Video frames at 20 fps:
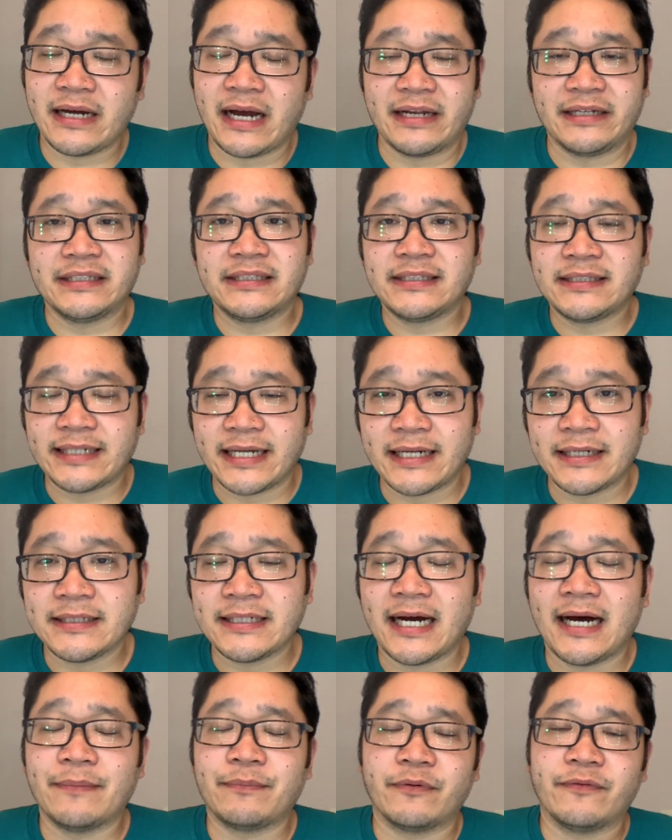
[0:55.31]
on a scent,
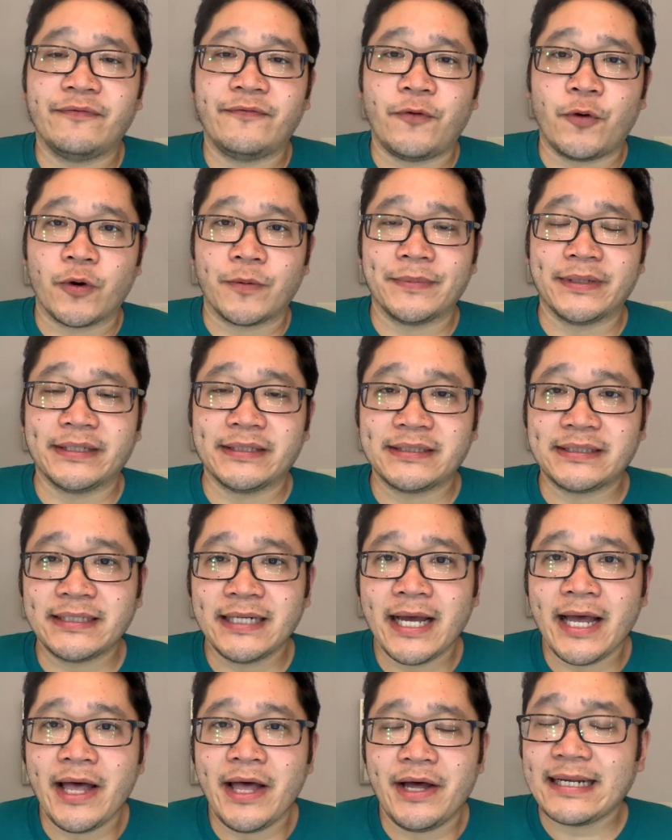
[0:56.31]
on performance.